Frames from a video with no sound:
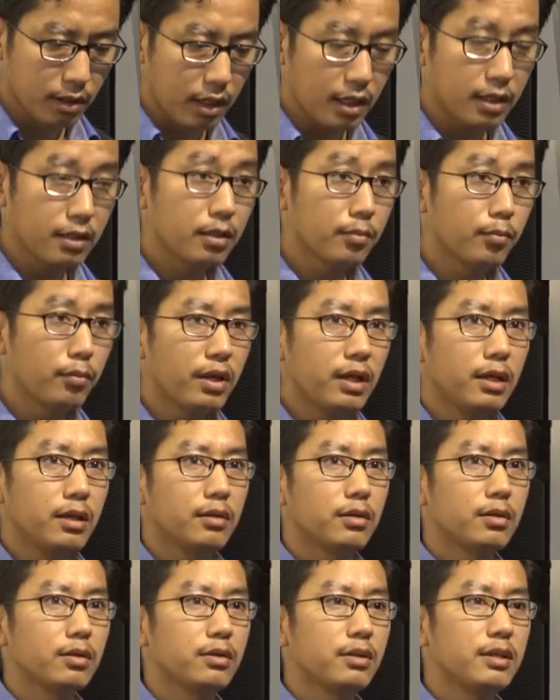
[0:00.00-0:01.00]
And the
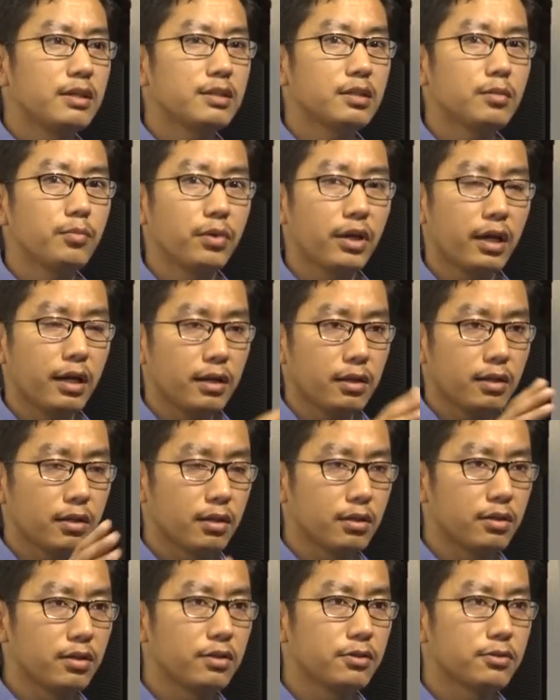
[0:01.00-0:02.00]
main reason
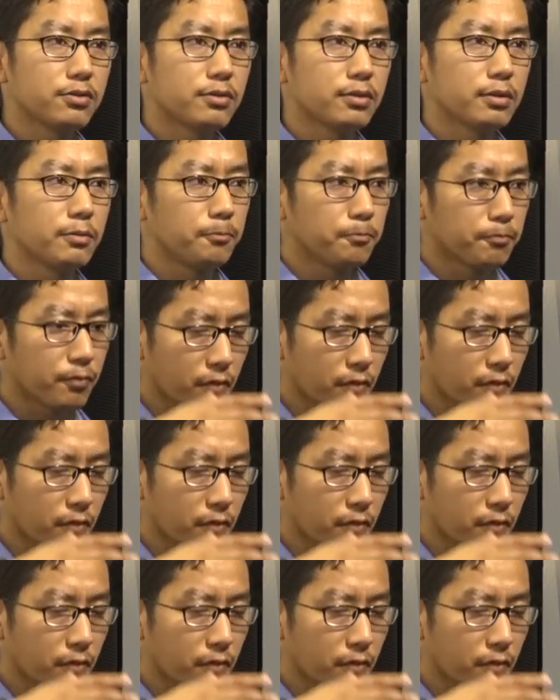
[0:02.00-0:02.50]
behind this